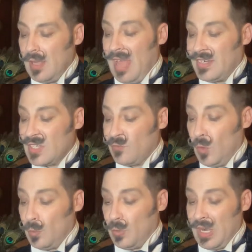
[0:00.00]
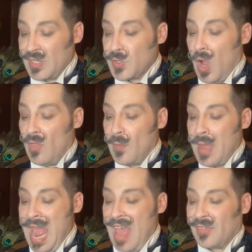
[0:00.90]
and his footprints on the
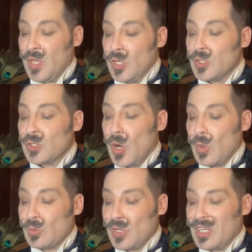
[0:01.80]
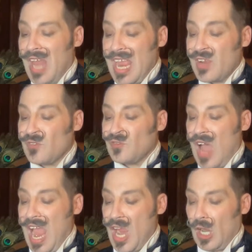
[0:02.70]
path shone like
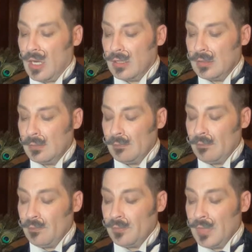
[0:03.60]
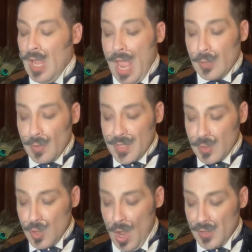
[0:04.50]
fire. And was
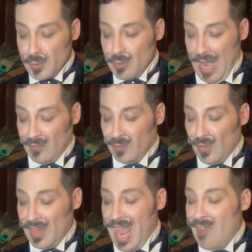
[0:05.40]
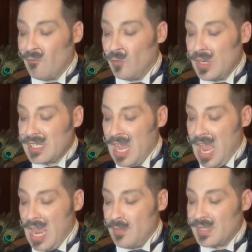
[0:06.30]
it not dreadful that every
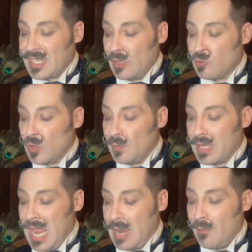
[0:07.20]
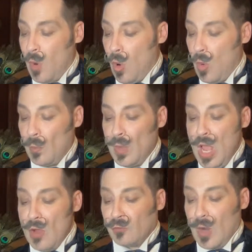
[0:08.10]
time Sintram came home
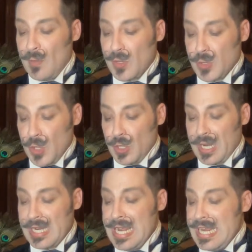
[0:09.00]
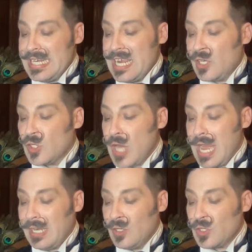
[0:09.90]
from a journey, he had
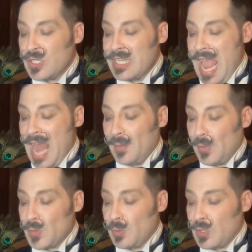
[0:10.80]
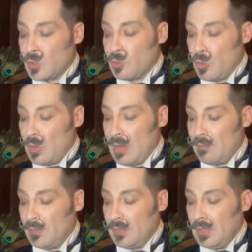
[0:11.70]
changed the animals which drew
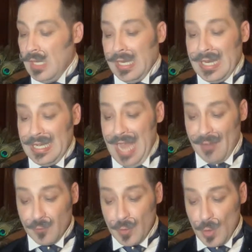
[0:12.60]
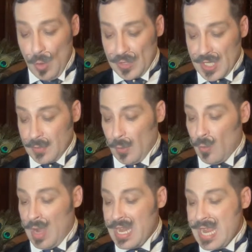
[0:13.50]
him? He left with horses,
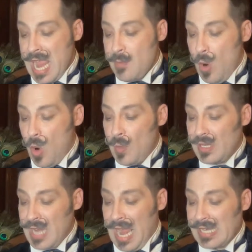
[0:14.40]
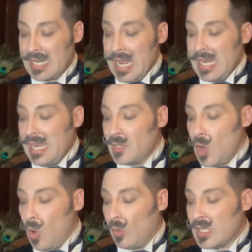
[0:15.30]
but when he came home at night, he had
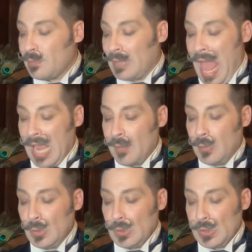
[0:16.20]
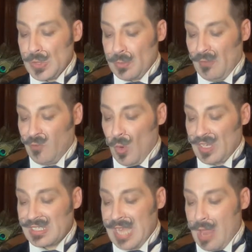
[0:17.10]
always black bulls
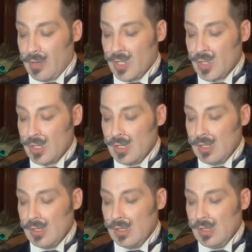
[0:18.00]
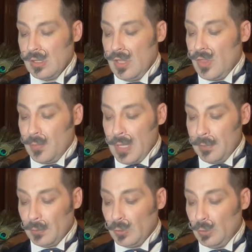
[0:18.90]
before his carriage. The
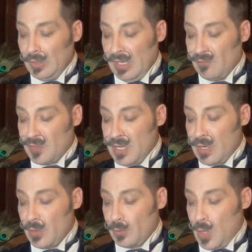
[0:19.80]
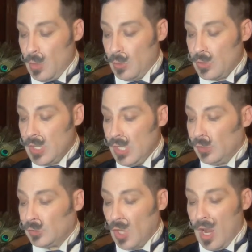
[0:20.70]
people who lived near the road
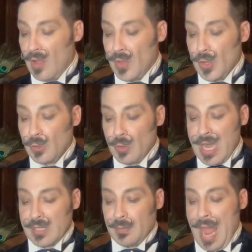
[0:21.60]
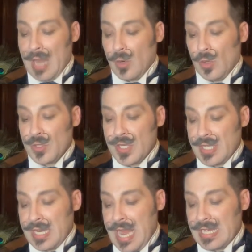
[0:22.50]
saw their great black
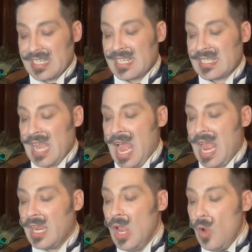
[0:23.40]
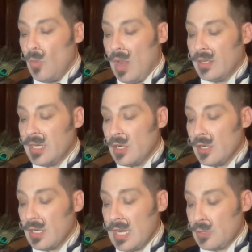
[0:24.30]
horses against the sky when
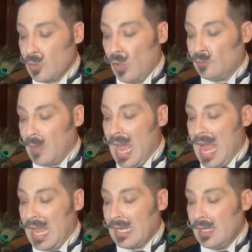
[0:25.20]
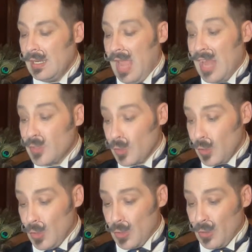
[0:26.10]
he drove by, and
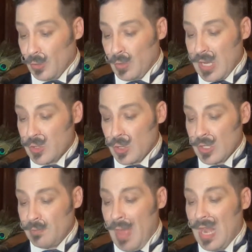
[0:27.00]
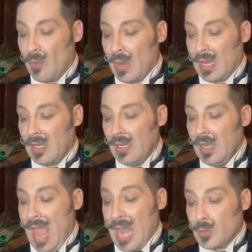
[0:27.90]
heard the creatures bellowing,
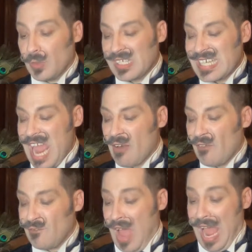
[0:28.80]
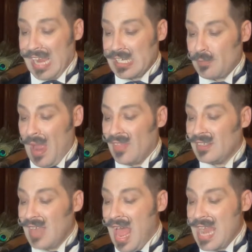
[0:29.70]
and were terrified by the
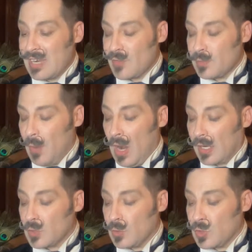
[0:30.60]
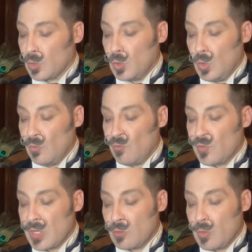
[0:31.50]
line of sparks which the
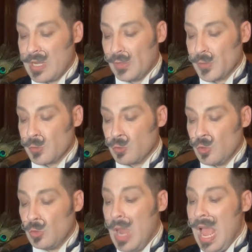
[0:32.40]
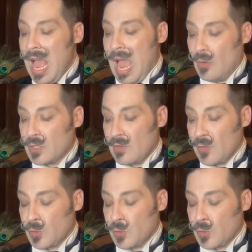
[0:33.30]
hooves and wheels drew out of the